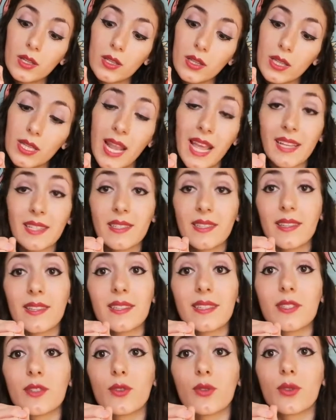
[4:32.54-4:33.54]
Next
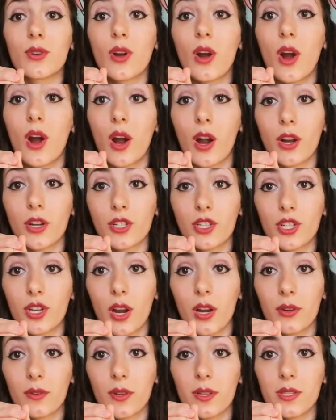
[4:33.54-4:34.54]
is your heart
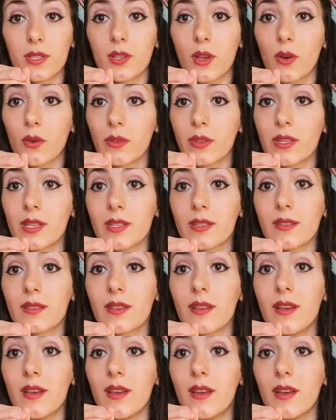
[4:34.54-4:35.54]
chakra. So this
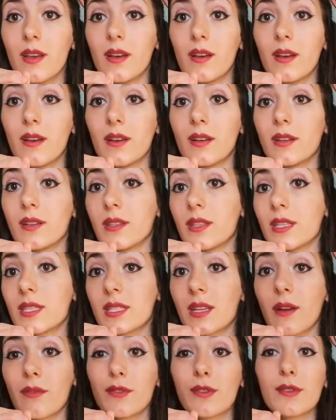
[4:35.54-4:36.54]

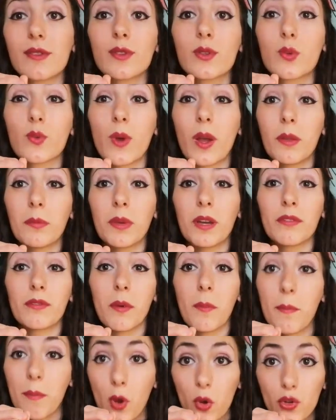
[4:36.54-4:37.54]
governs the realm of
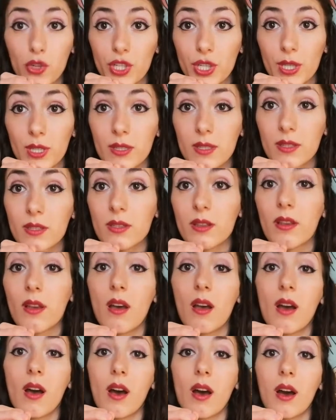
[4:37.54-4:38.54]
emotions,
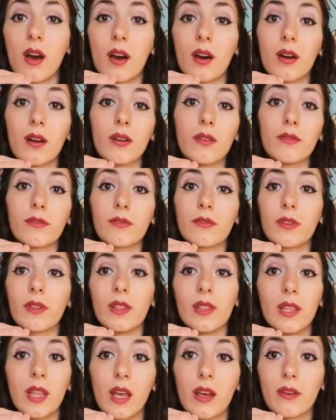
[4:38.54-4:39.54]
of
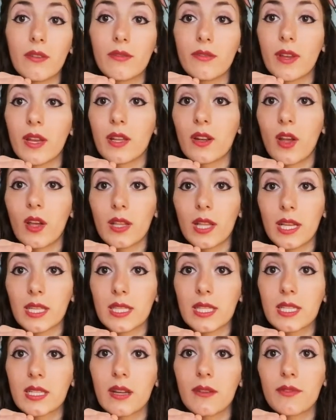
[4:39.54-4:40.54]
love, and all that
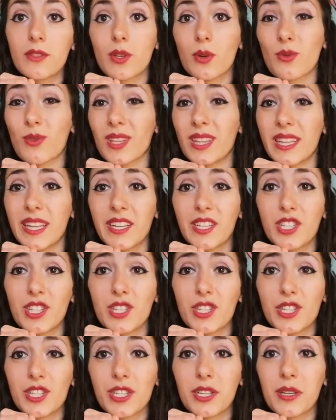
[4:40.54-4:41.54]
stuff. So
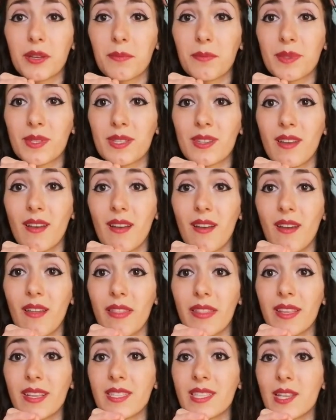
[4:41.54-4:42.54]
relationships,
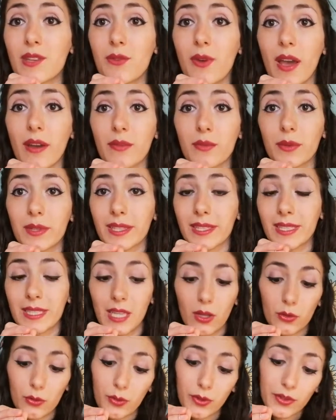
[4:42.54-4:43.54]
things that you haven't really
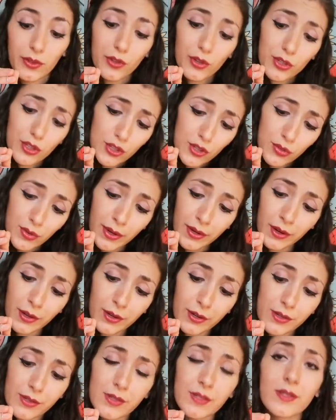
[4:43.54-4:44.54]
dealt with, your
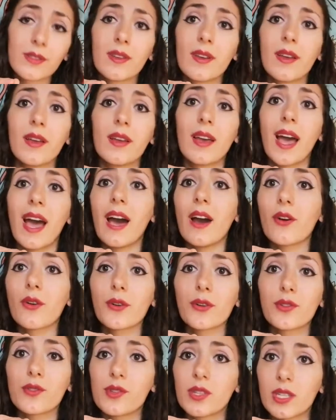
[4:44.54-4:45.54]
triggers, how
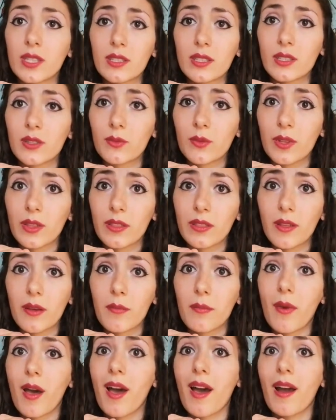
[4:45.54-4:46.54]
are you dealing with
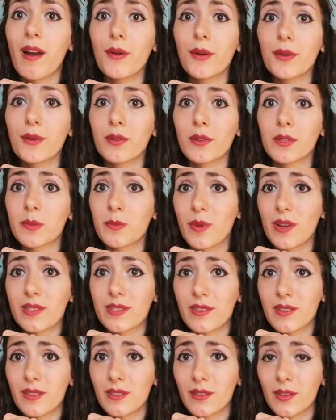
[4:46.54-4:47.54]
them? How are you
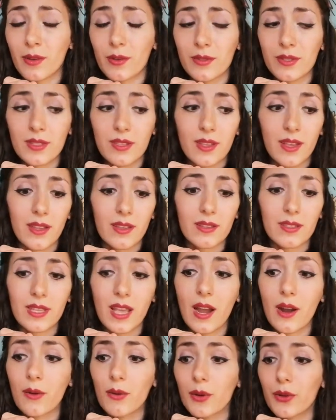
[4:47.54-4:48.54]
expressing those things?
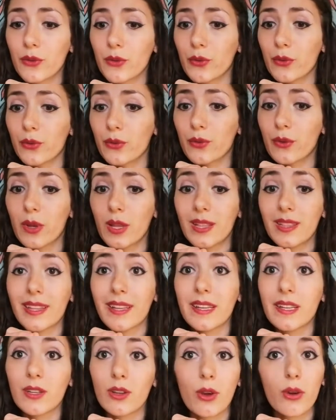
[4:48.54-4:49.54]
How are you
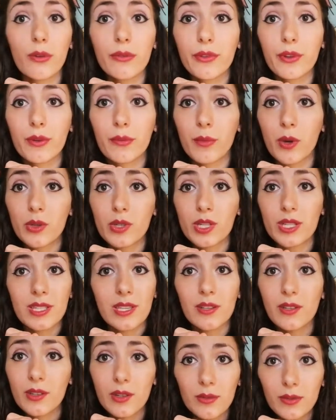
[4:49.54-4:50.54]
letting go of your emotions that
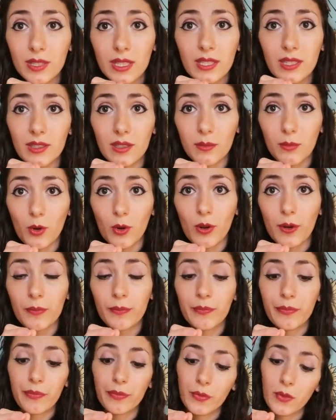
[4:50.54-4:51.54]
you don't need anymore,
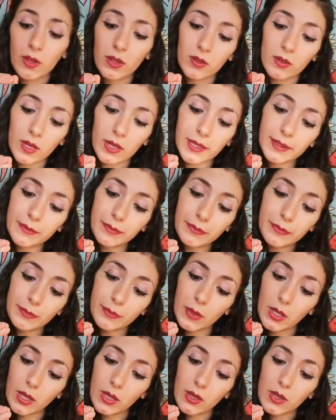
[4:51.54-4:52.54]
right?
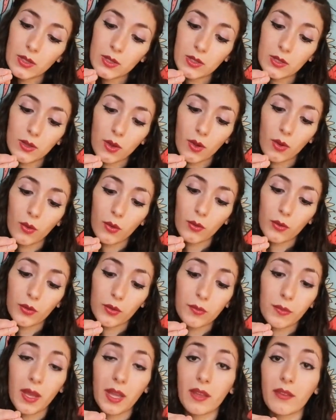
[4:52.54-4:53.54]
So you
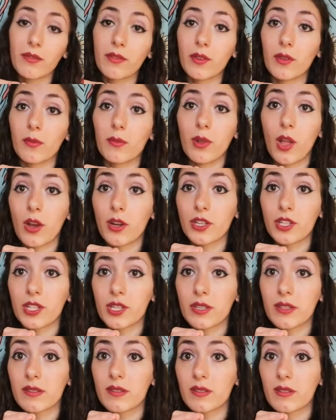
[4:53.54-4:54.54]
may feel
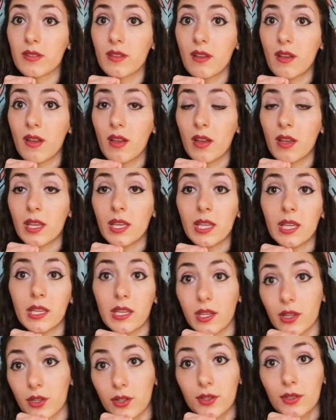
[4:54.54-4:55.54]
blockages
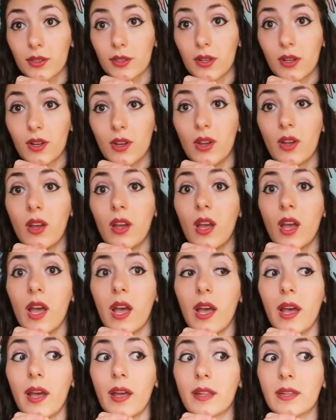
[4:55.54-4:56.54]
here,
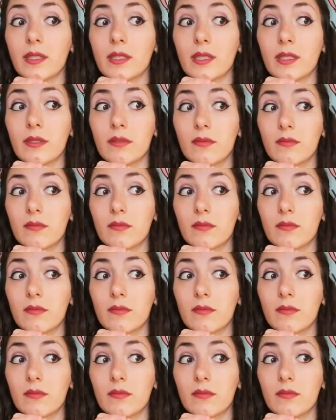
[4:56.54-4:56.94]
and